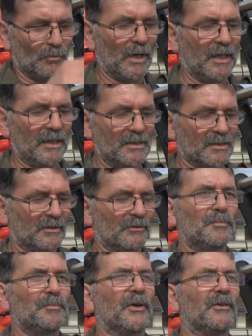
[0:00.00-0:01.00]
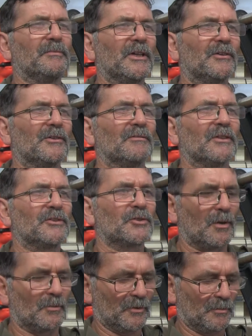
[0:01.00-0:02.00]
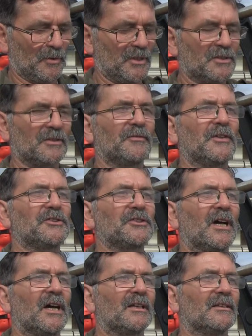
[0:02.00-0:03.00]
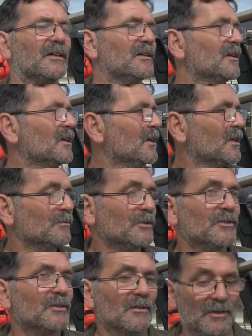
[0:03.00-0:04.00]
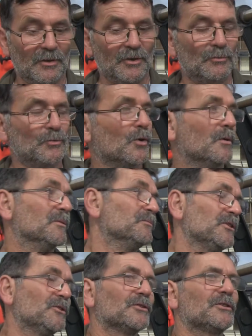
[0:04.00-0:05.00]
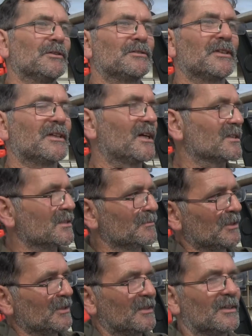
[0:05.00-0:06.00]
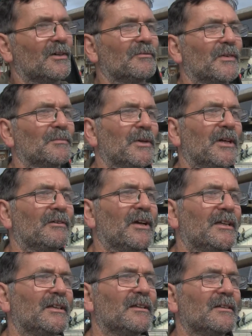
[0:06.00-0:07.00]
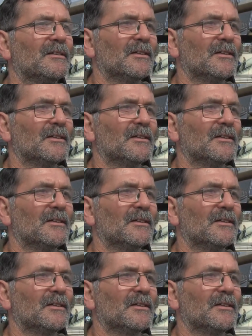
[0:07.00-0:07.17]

wires into a pyramid over the top with a piece of fish tied in on a rope, and we just used to cast them off the pier end.